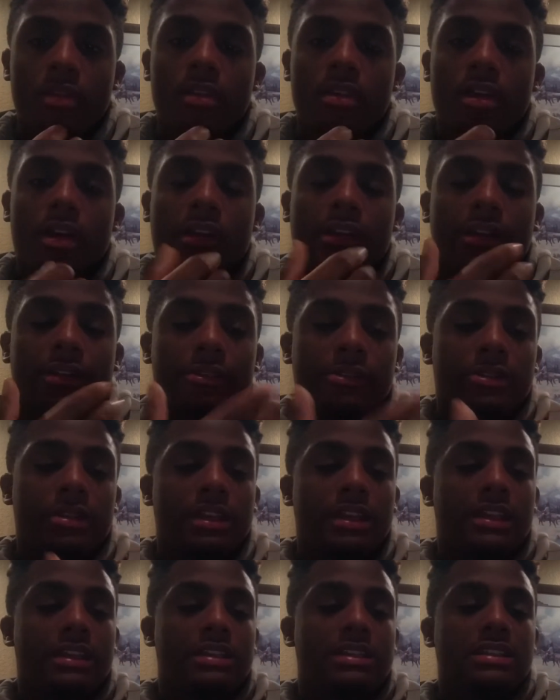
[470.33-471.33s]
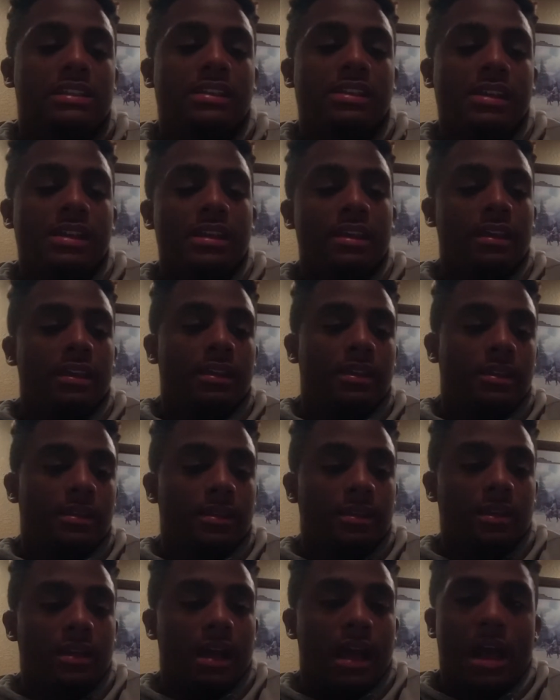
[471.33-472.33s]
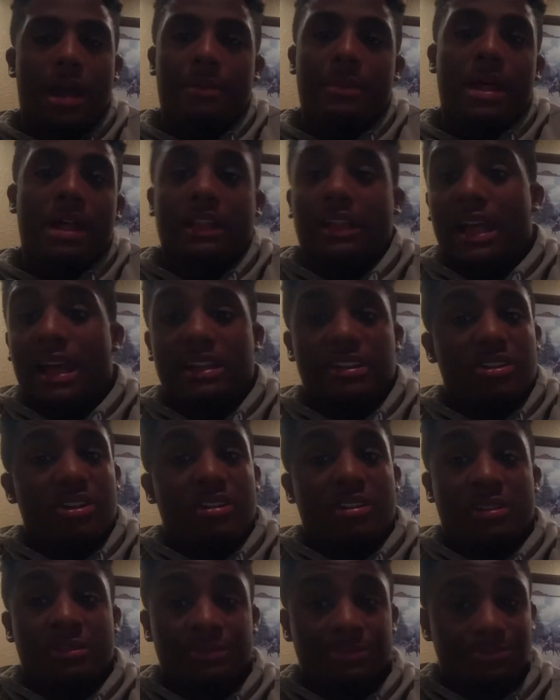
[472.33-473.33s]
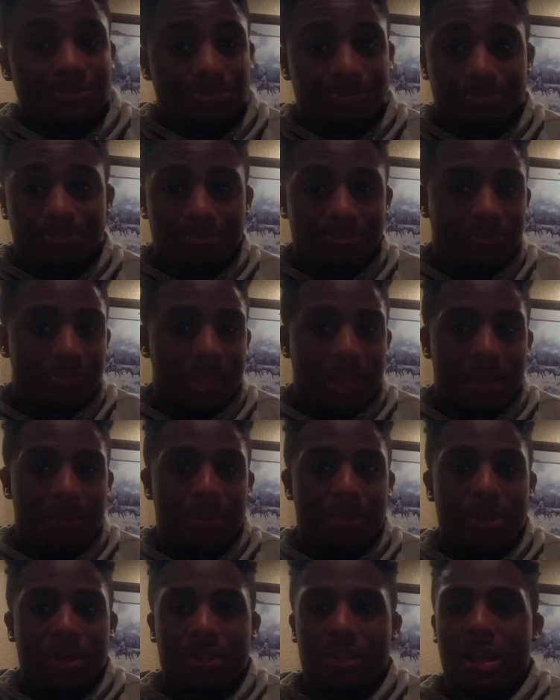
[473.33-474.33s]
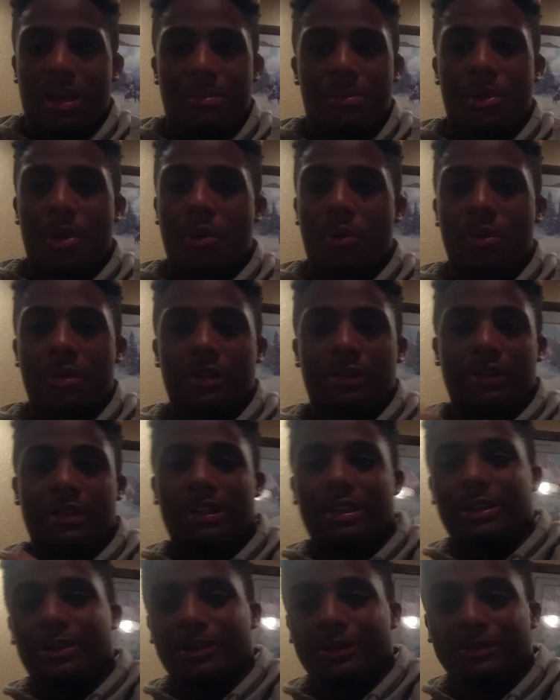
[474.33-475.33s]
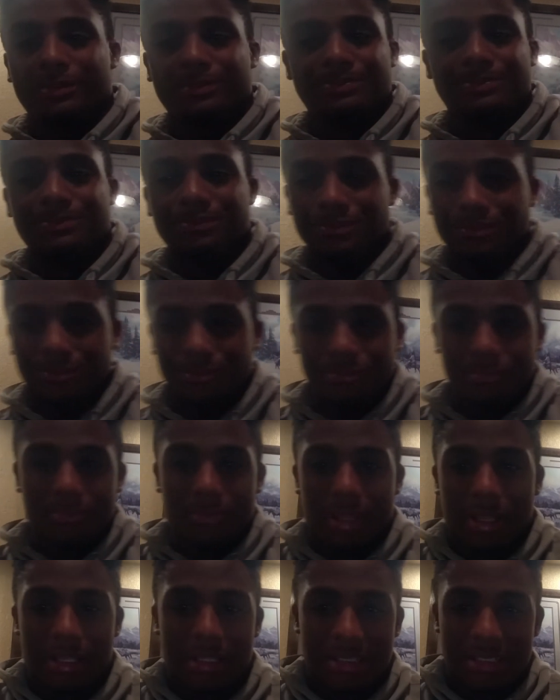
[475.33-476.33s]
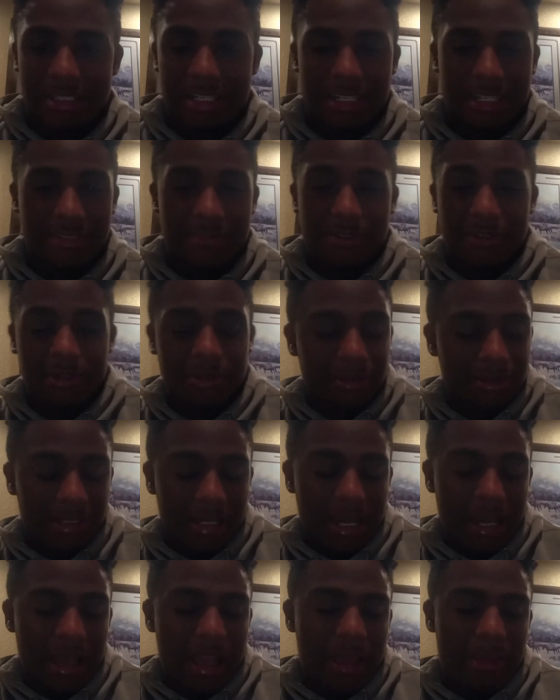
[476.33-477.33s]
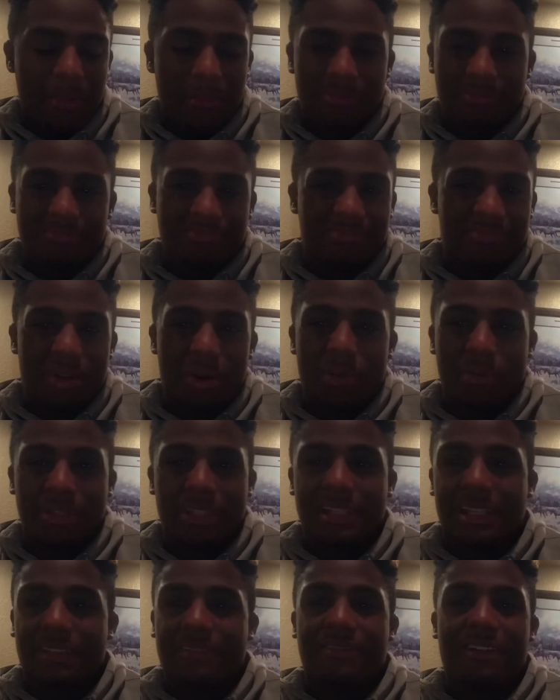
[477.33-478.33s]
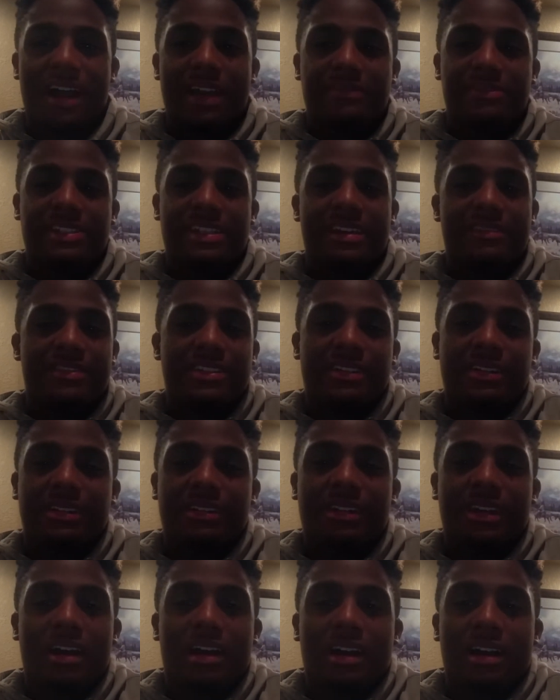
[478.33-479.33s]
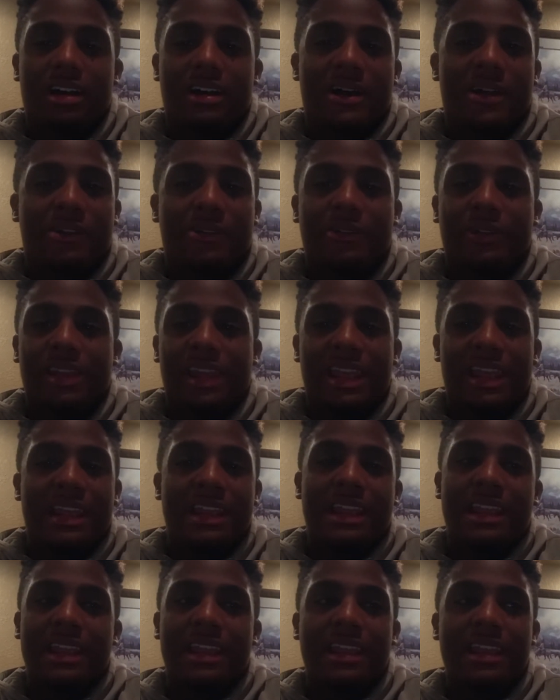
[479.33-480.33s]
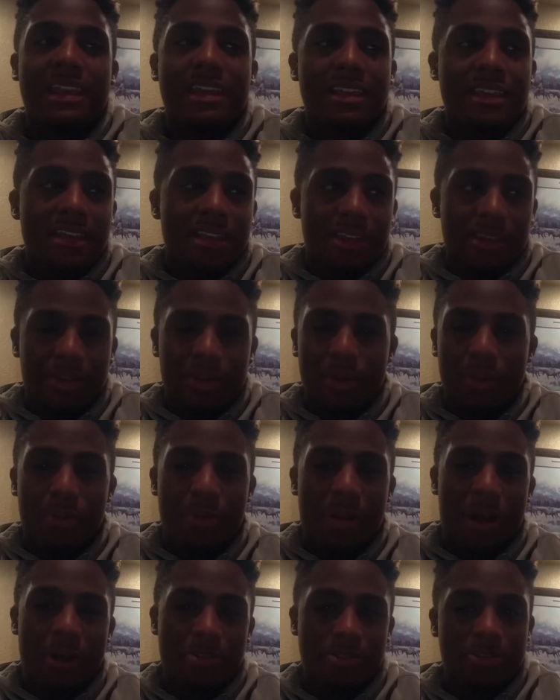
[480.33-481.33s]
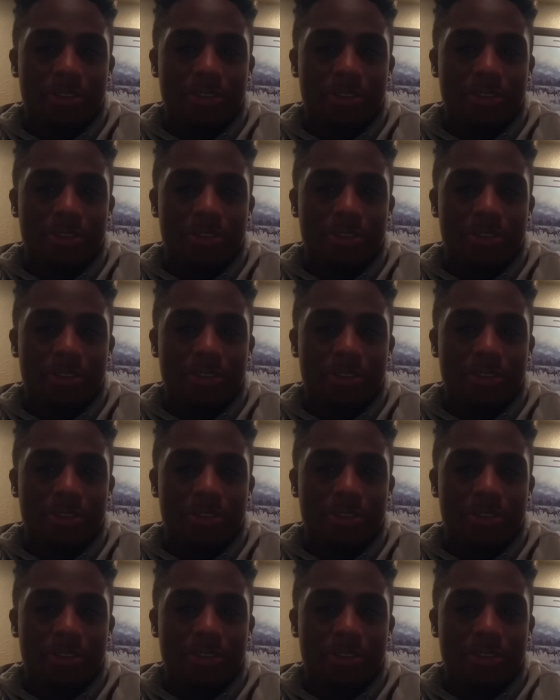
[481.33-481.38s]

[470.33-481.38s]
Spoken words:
another thing is, I'm not that tall. I'm nowhere near 6 foot. I'm only like 5'7", 182 pounds